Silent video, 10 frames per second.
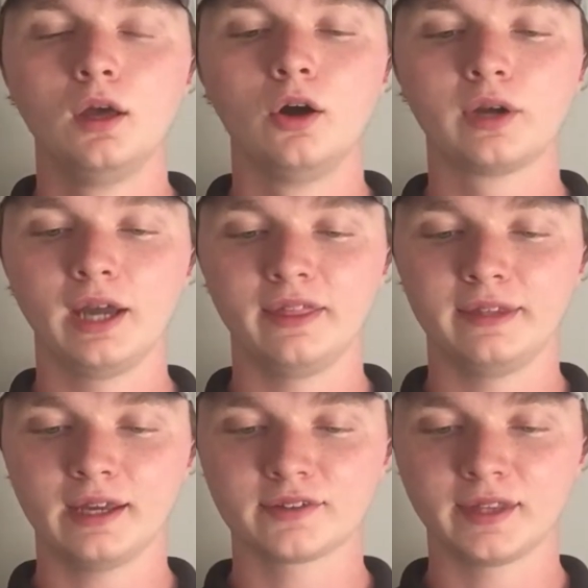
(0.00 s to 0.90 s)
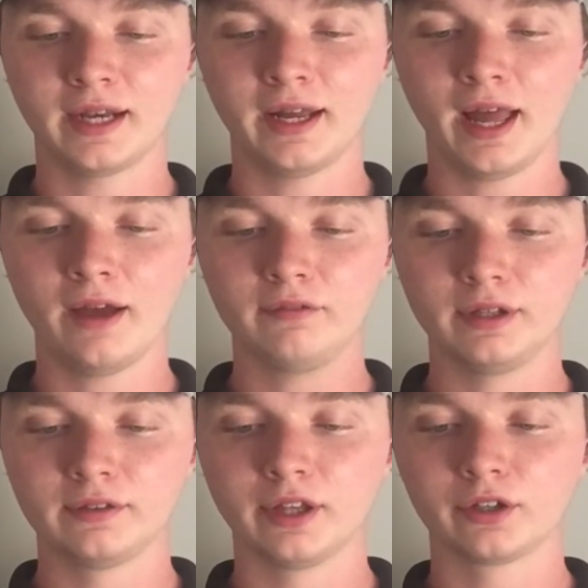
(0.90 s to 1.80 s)
Okay, the next thing I have
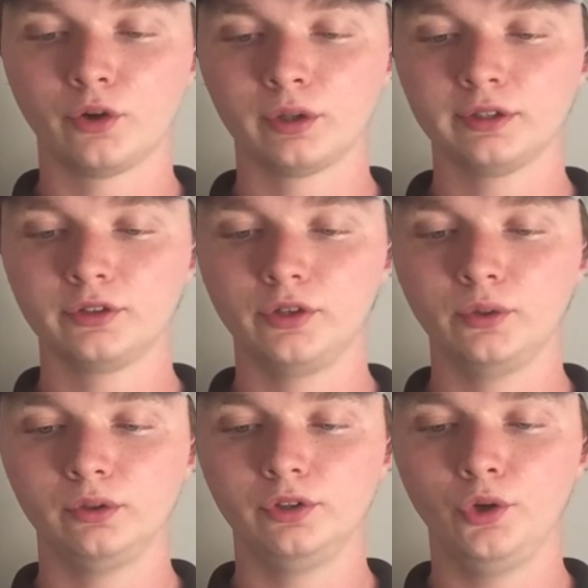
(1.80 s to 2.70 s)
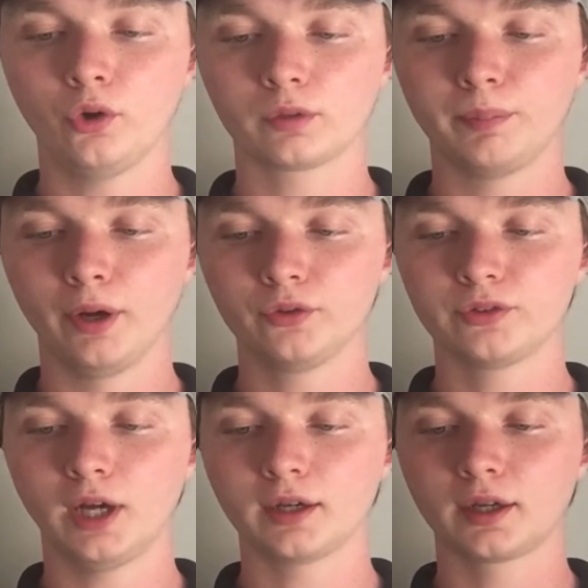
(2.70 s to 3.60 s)
is, according to
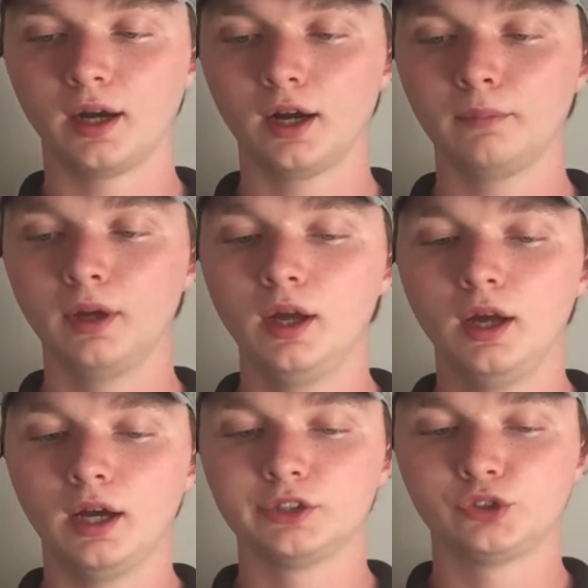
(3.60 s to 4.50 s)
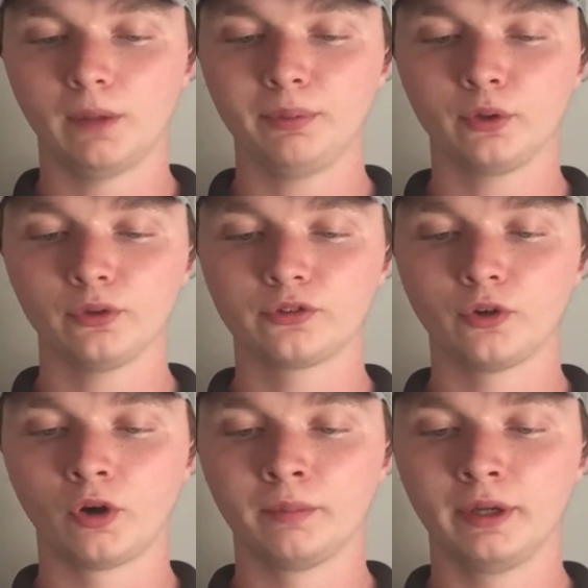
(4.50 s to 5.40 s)
NewYorkPost.com, a tropical
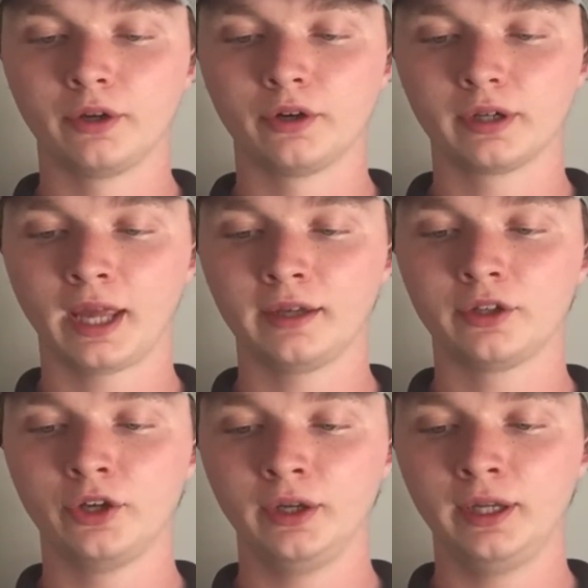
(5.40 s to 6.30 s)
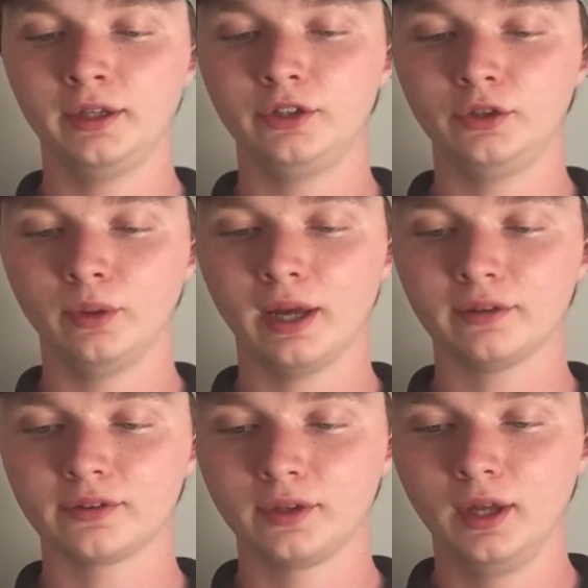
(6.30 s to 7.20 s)
storm and hurricane could hit
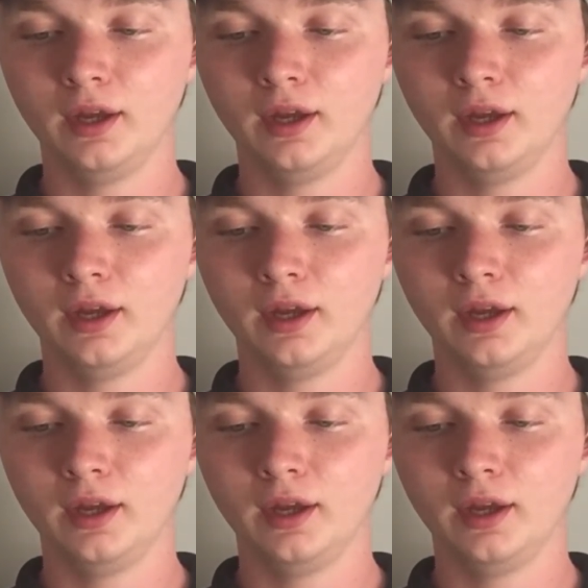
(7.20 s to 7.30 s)
U.S.